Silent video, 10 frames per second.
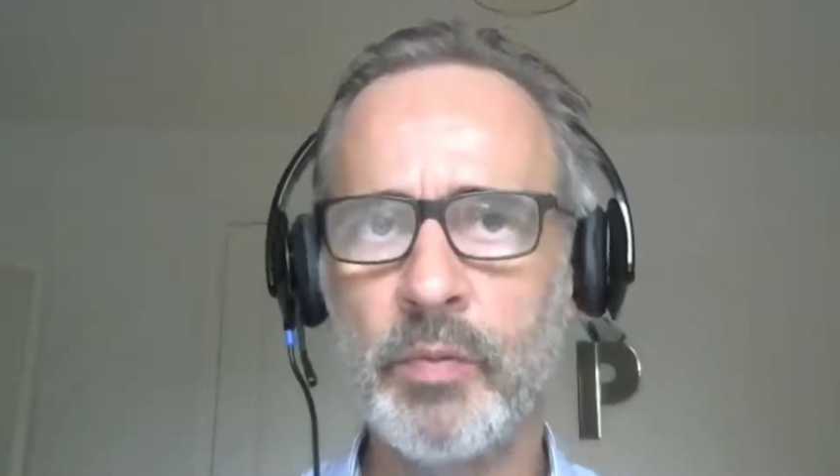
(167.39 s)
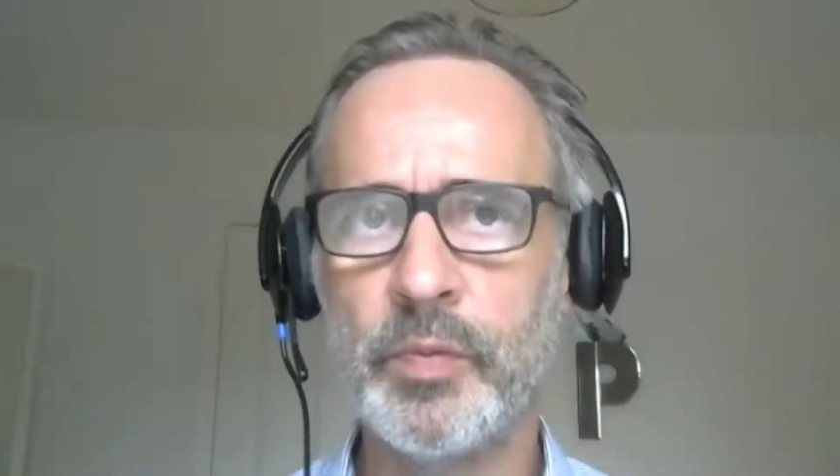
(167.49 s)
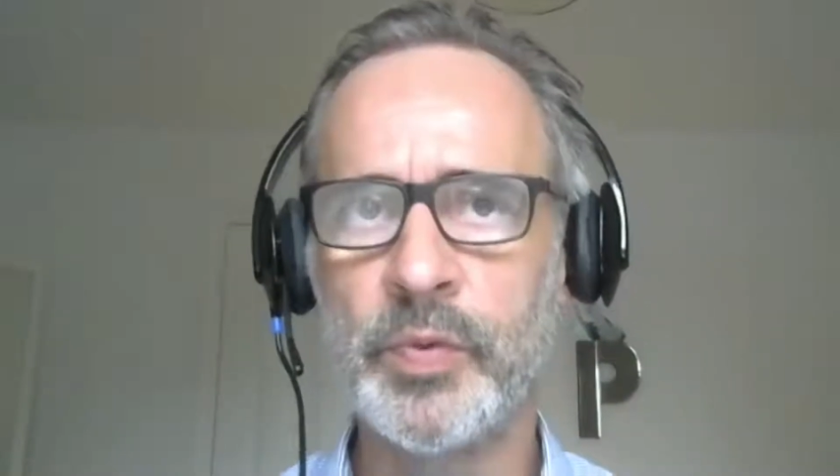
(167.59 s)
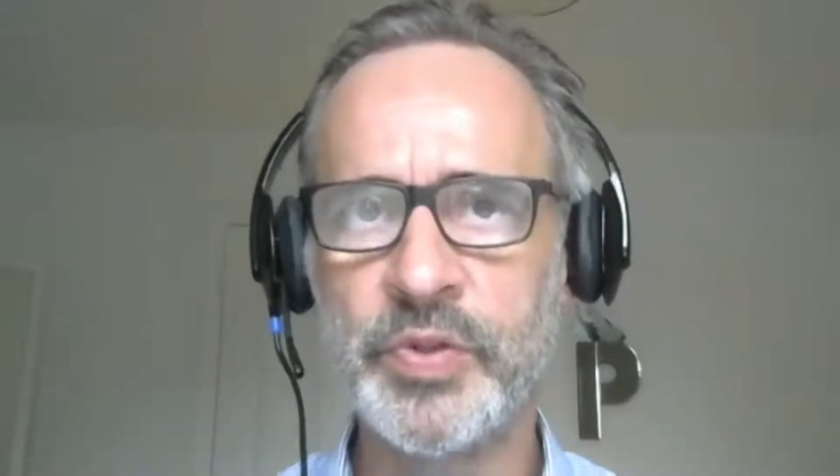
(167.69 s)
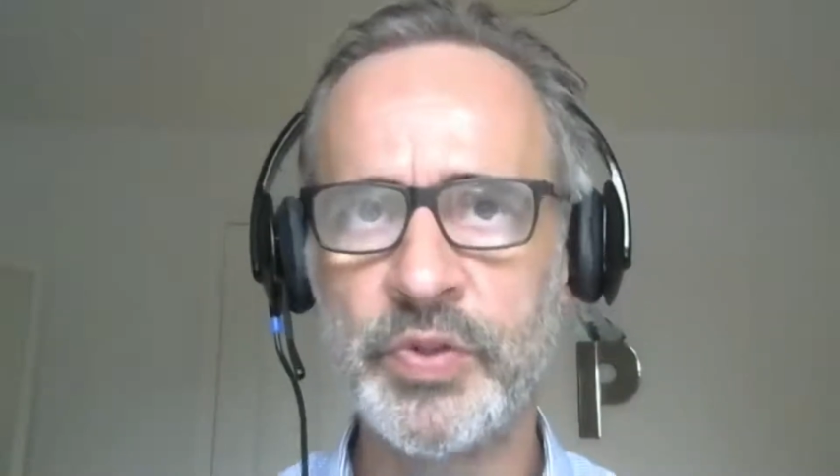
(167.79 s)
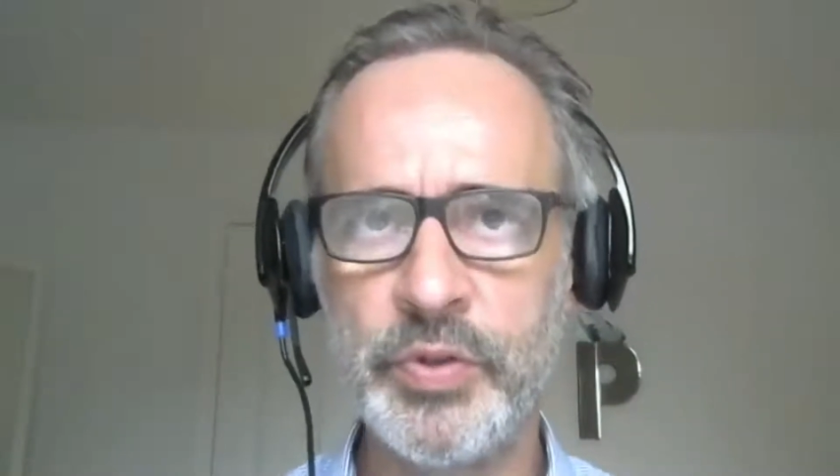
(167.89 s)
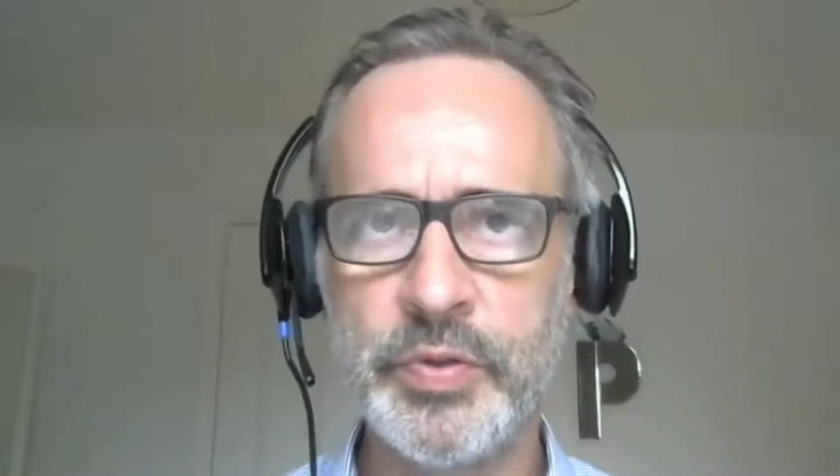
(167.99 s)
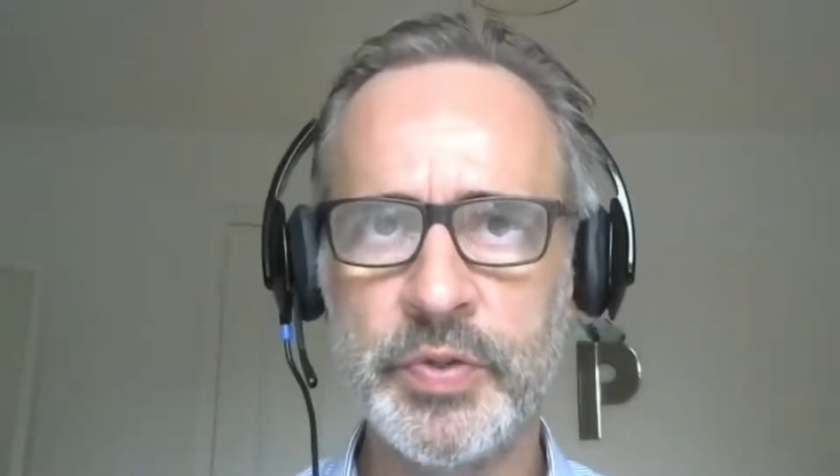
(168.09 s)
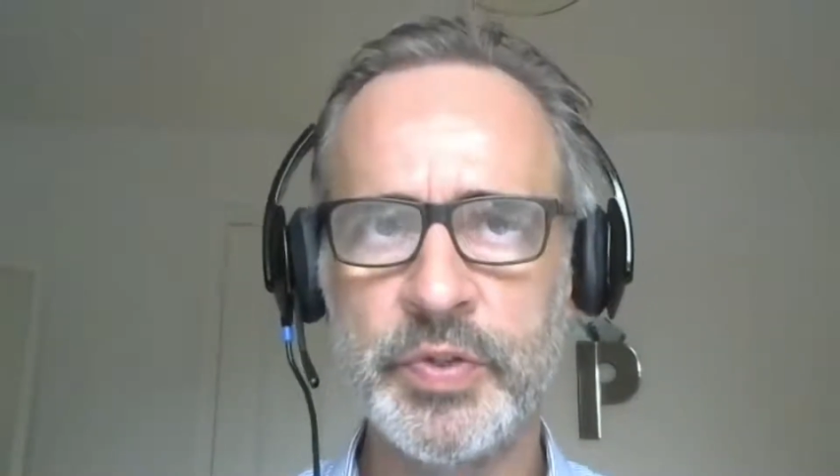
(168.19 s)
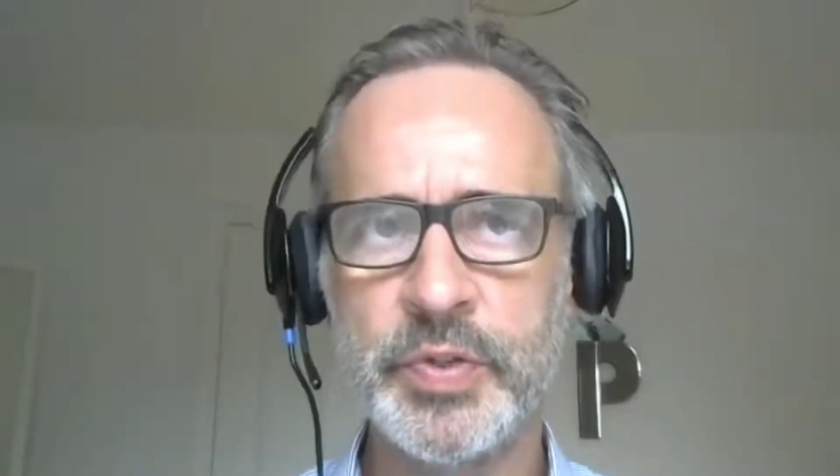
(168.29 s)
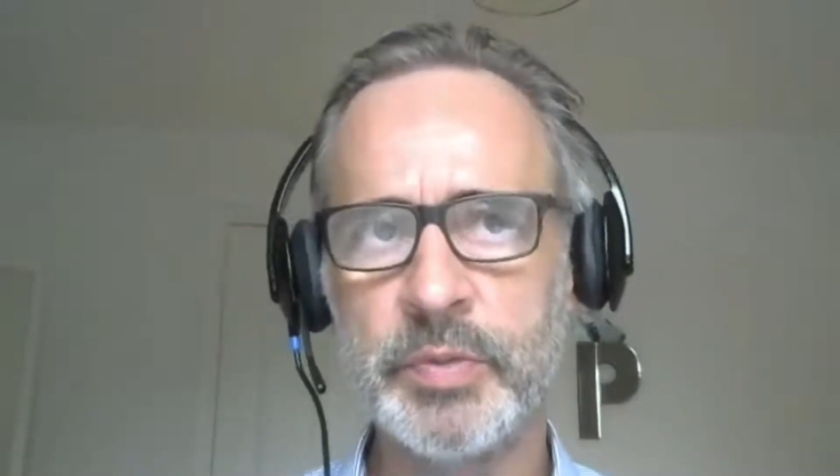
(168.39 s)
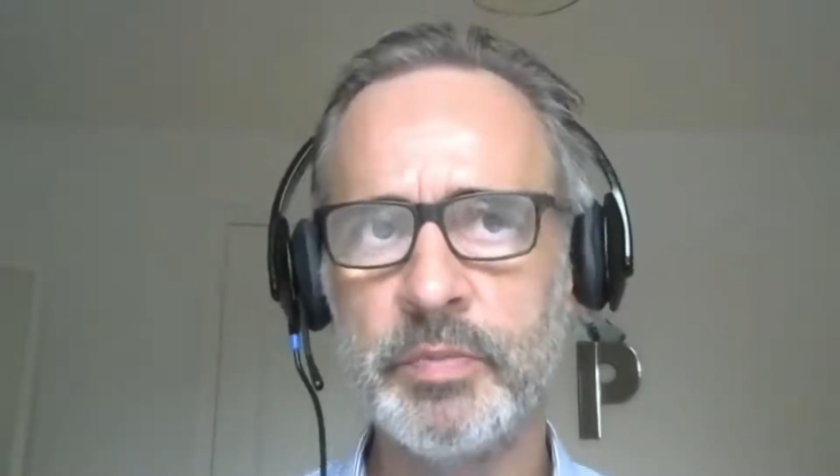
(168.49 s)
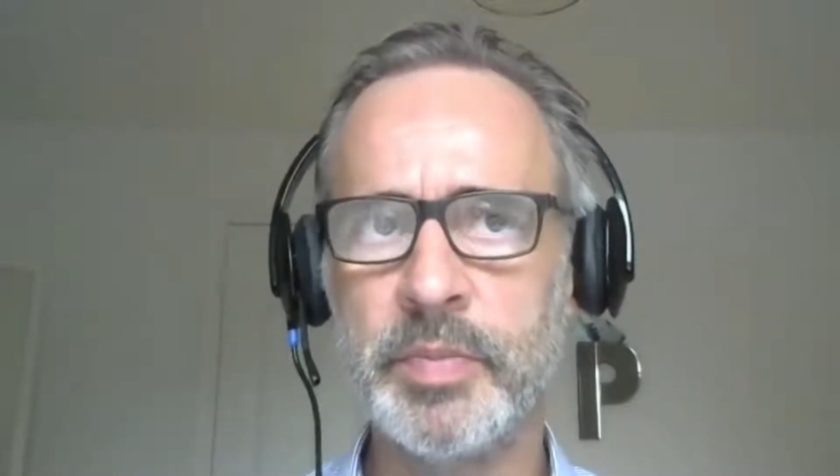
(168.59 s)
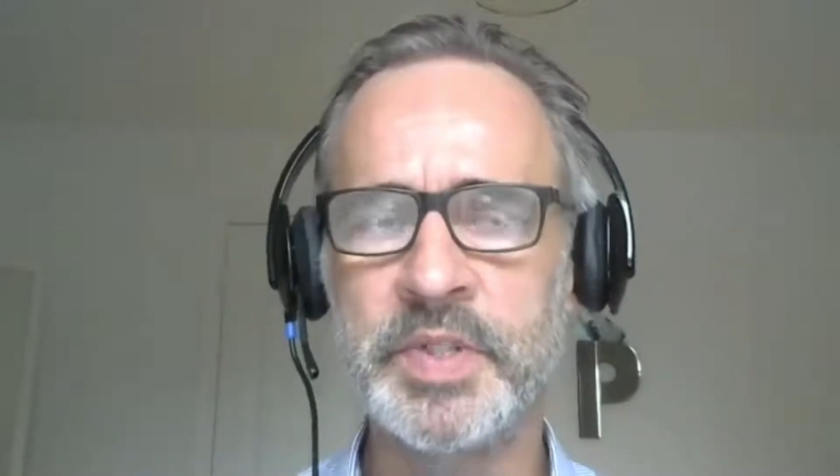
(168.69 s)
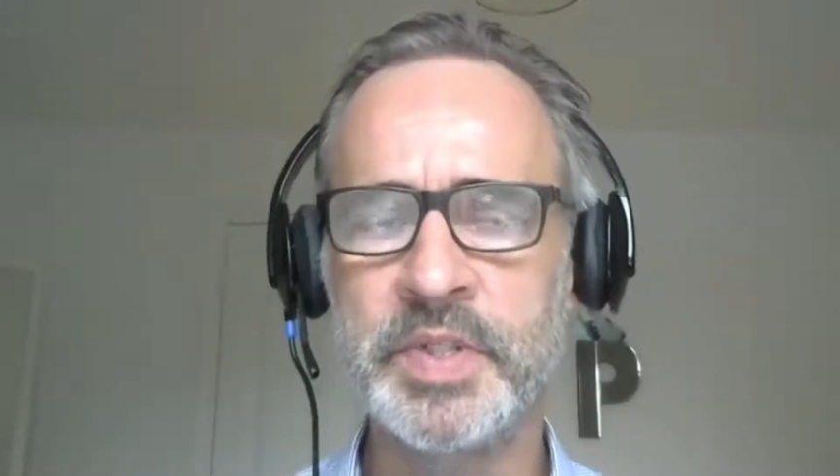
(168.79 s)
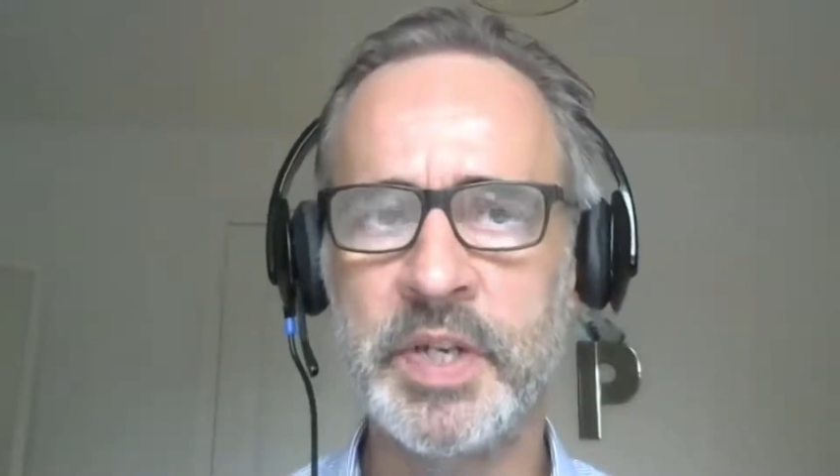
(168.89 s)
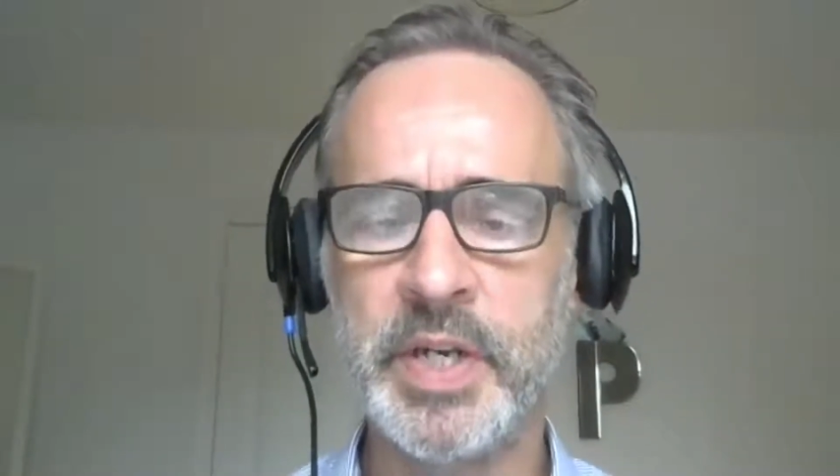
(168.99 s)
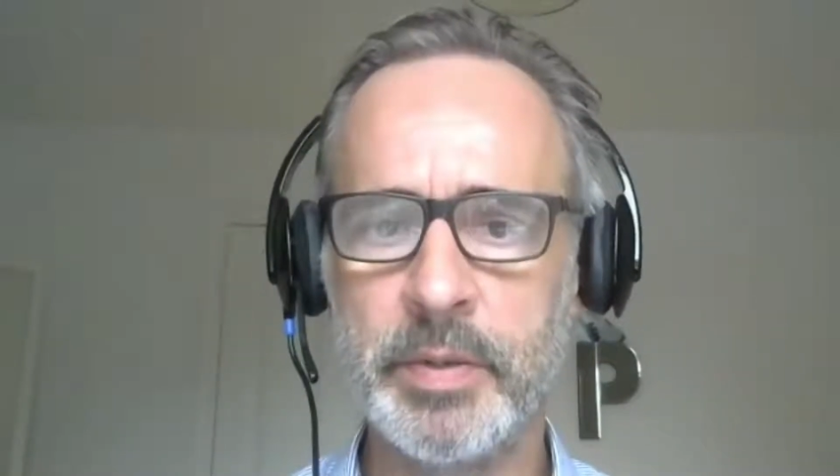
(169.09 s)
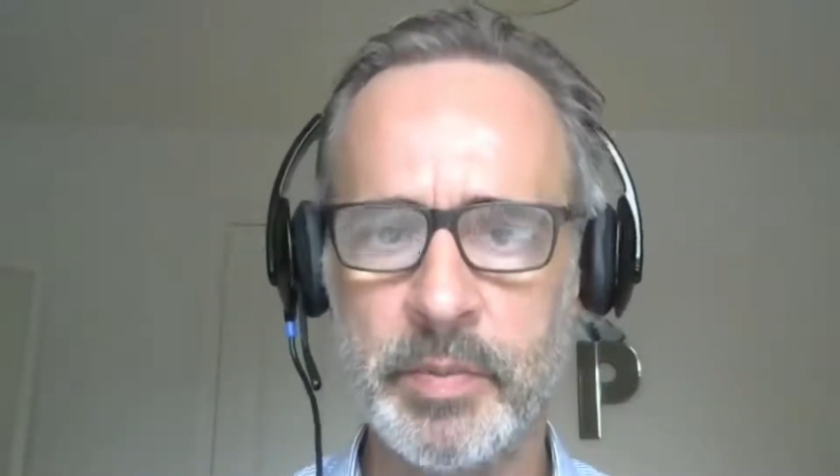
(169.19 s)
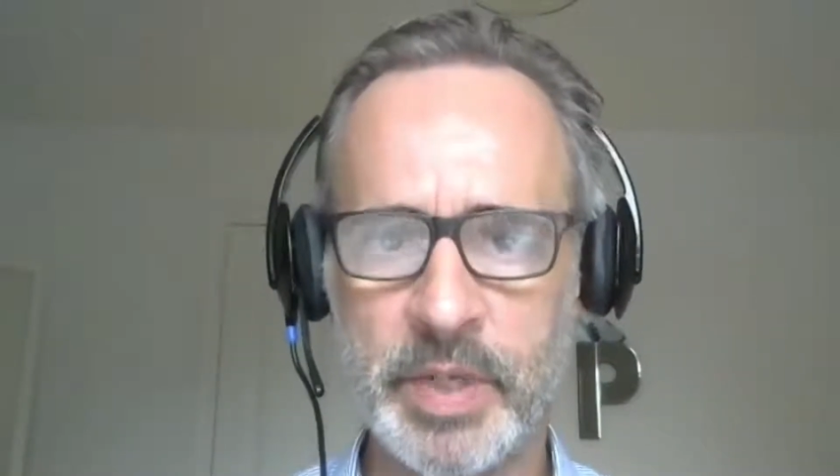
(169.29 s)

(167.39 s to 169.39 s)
for students sitting